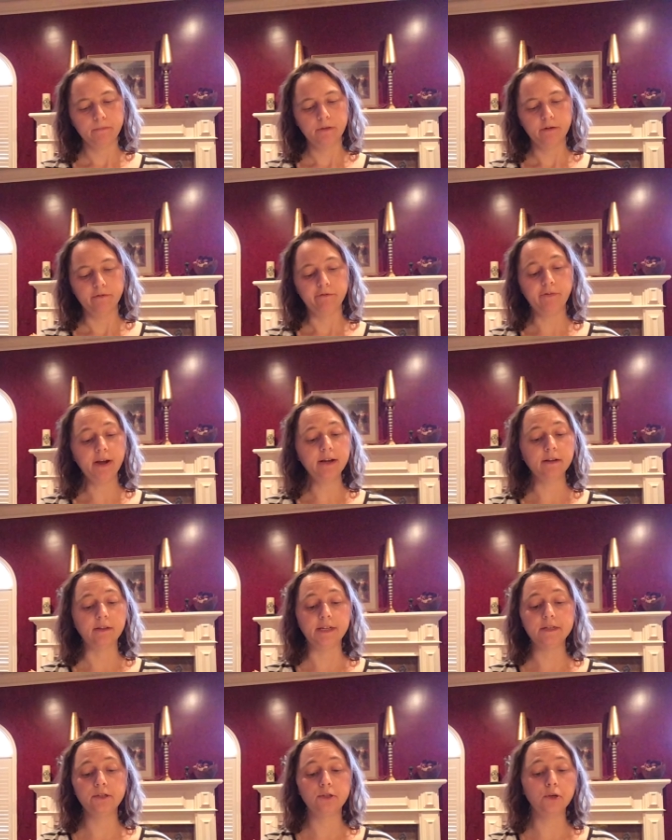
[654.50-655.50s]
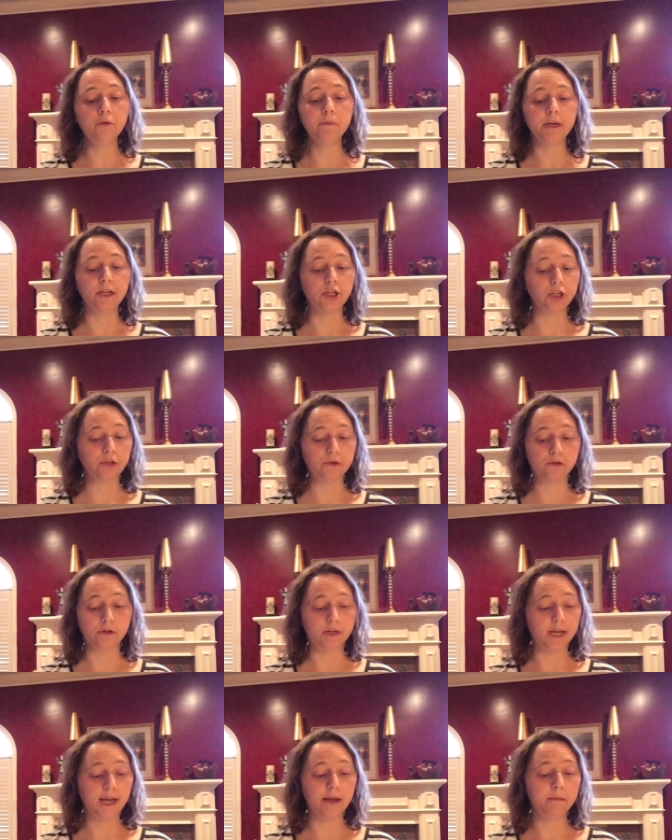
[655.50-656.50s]
Finally, so many
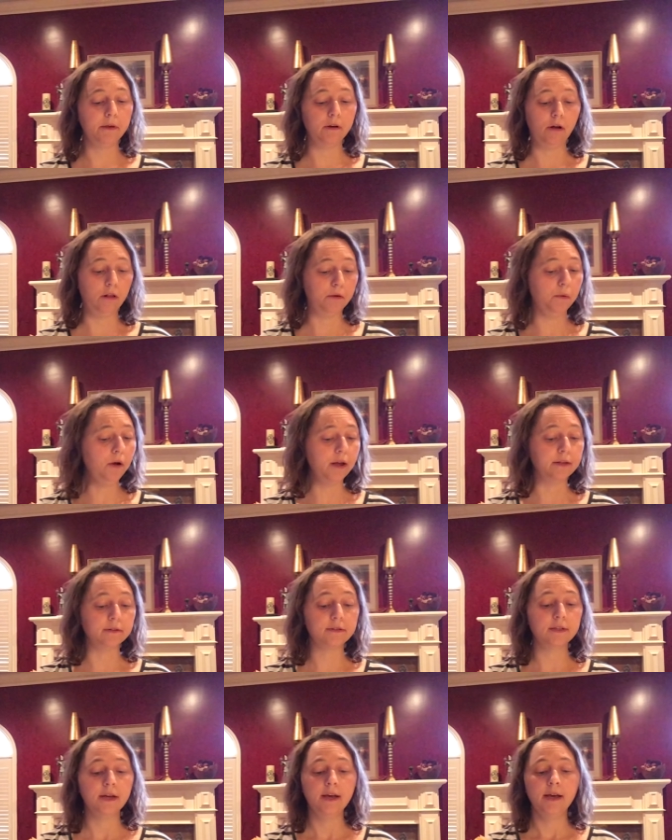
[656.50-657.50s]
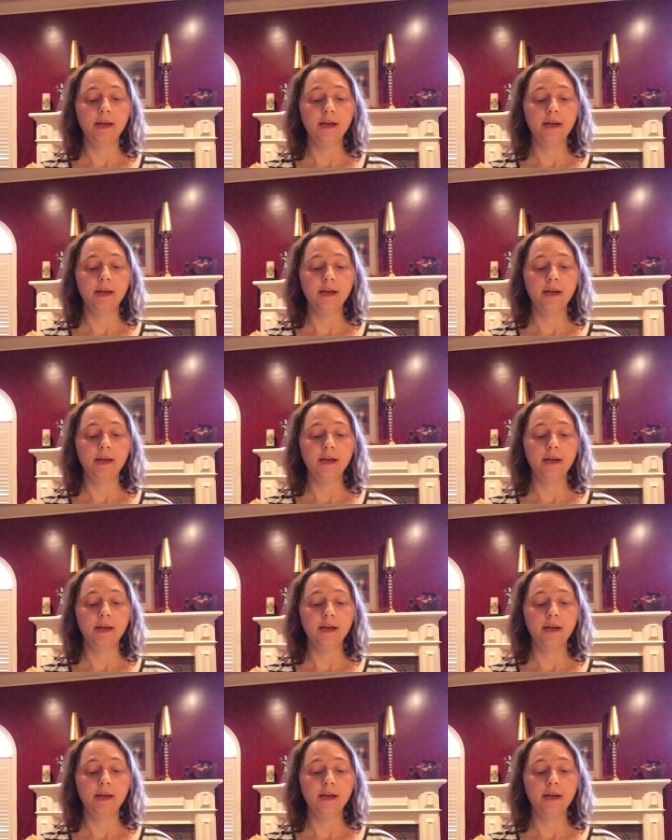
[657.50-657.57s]
children came in all at once